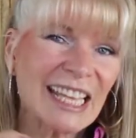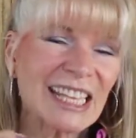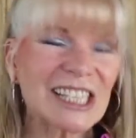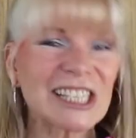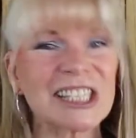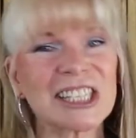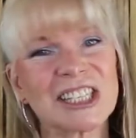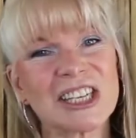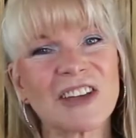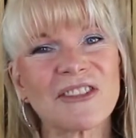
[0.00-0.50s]
the
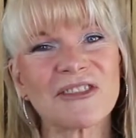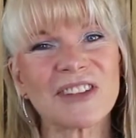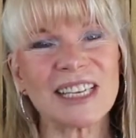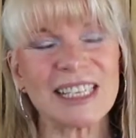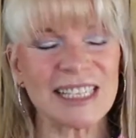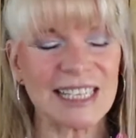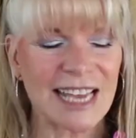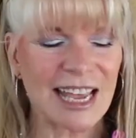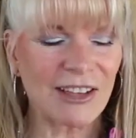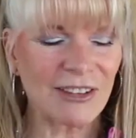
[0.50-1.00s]

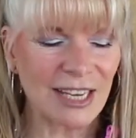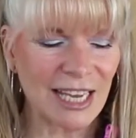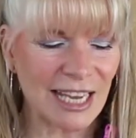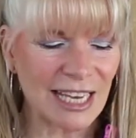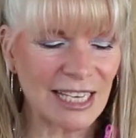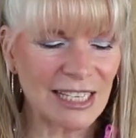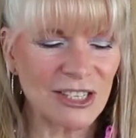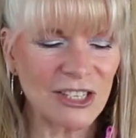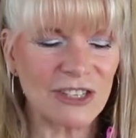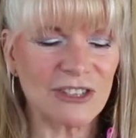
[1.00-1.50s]
stuffing down
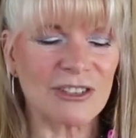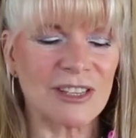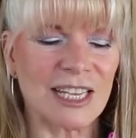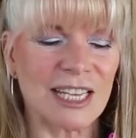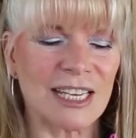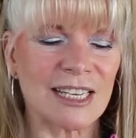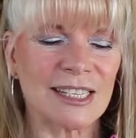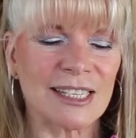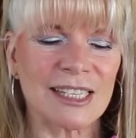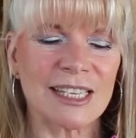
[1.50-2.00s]
into
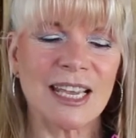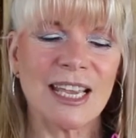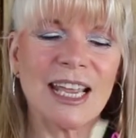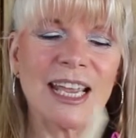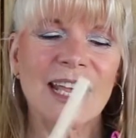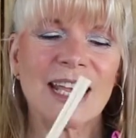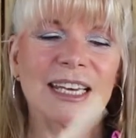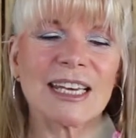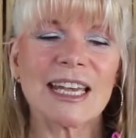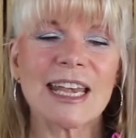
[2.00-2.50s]
these
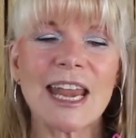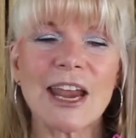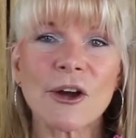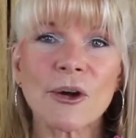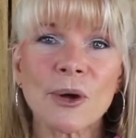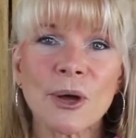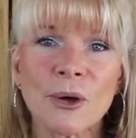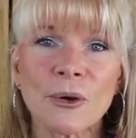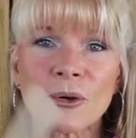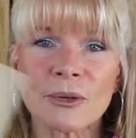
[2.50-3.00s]

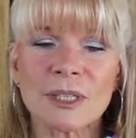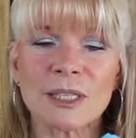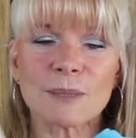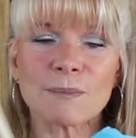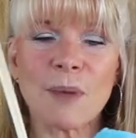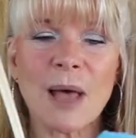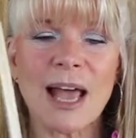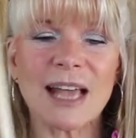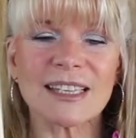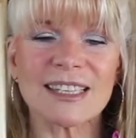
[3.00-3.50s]
narrow
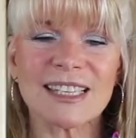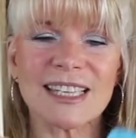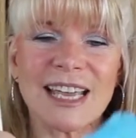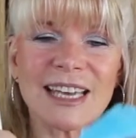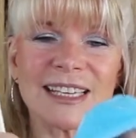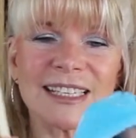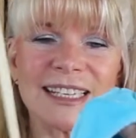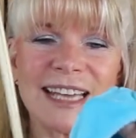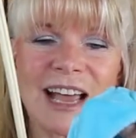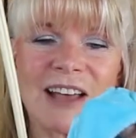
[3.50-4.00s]
spots,
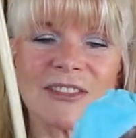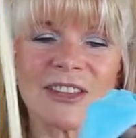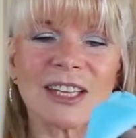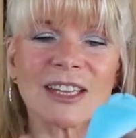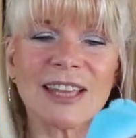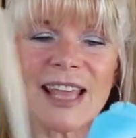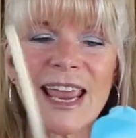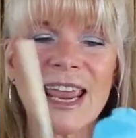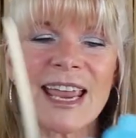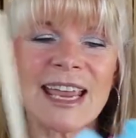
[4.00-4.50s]
like down the
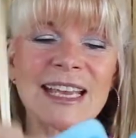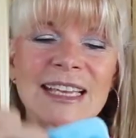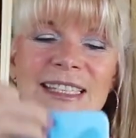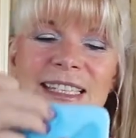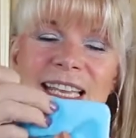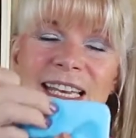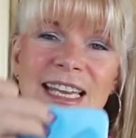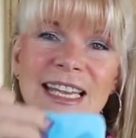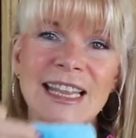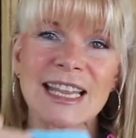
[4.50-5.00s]
legs
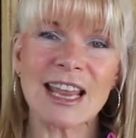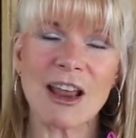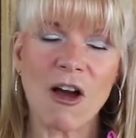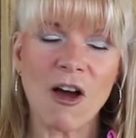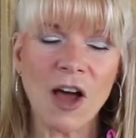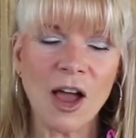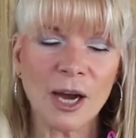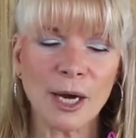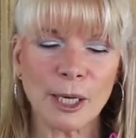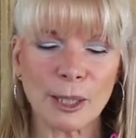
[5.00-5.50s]
and in the
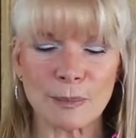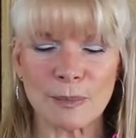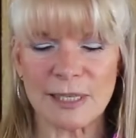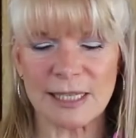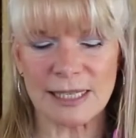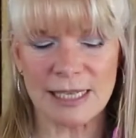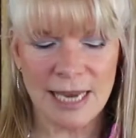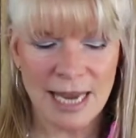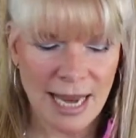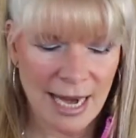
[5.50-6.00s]

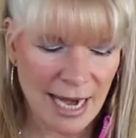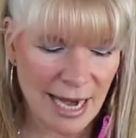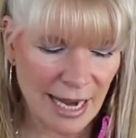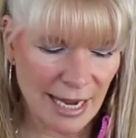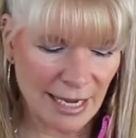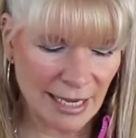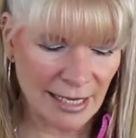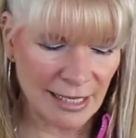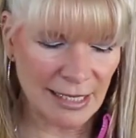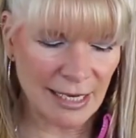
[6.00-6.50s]
arms
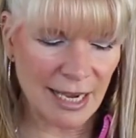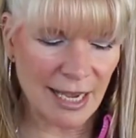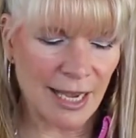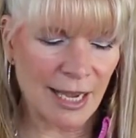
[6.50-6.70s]
and